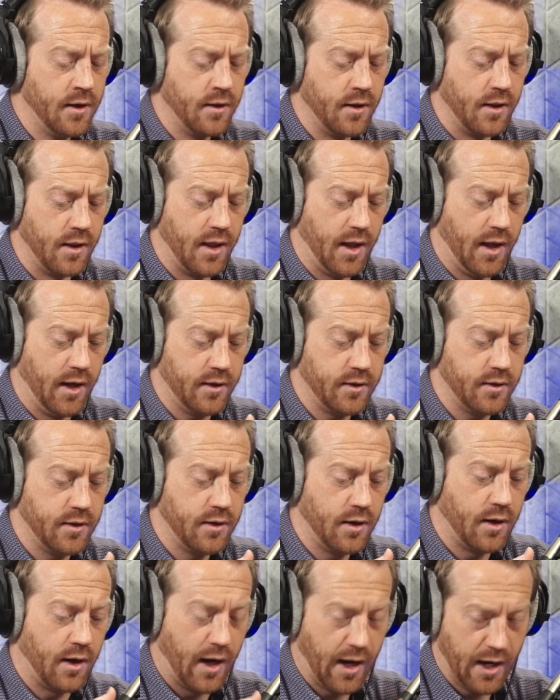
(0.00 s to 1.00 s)
that
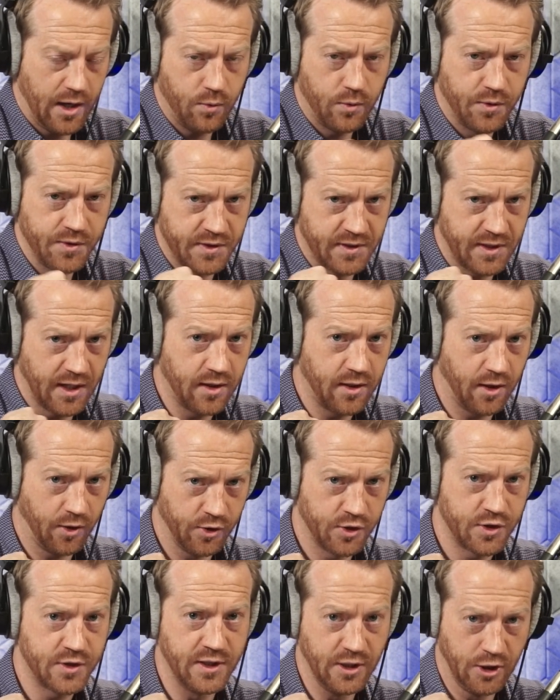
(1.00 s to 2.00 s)
I would say there's
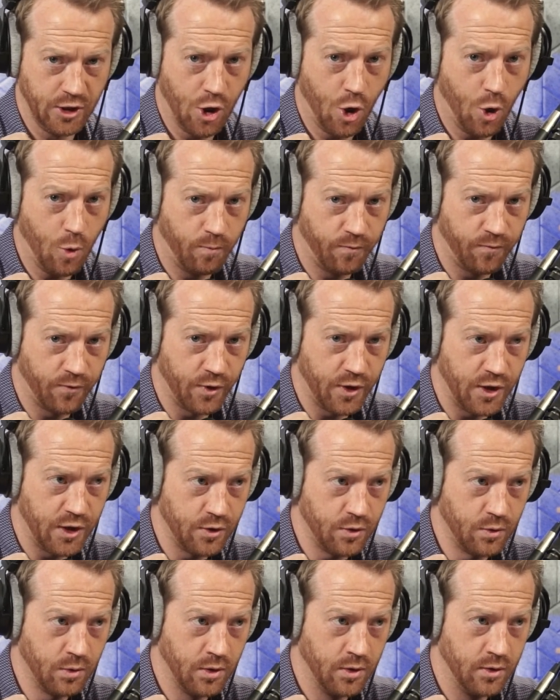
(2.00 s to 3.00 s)
still hope for
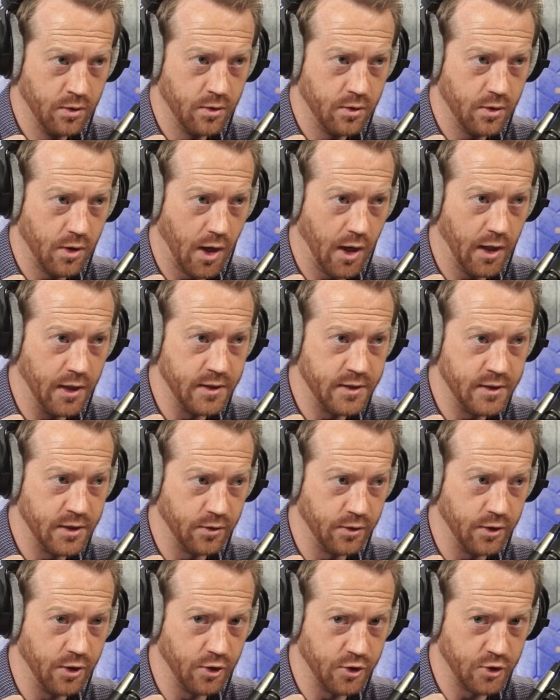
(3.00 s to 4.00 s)
you until
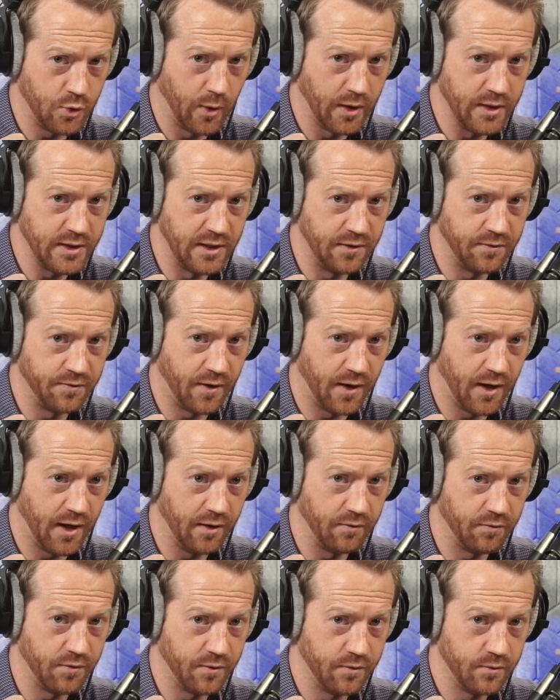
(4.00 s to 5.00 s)
you're
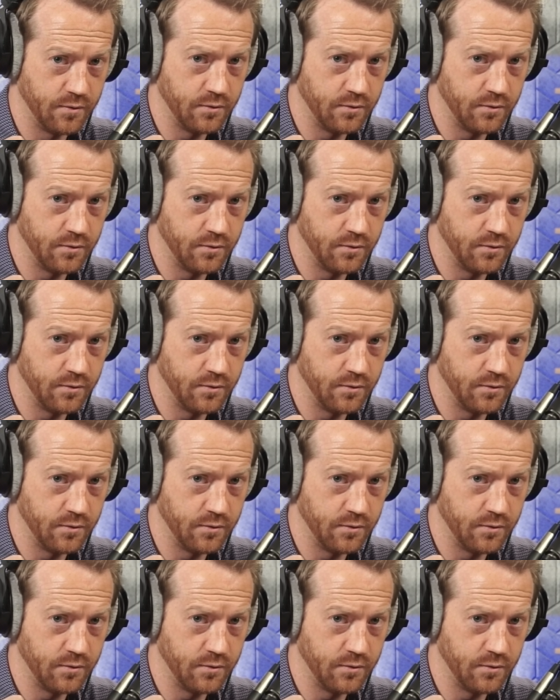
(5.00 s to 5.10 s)
25.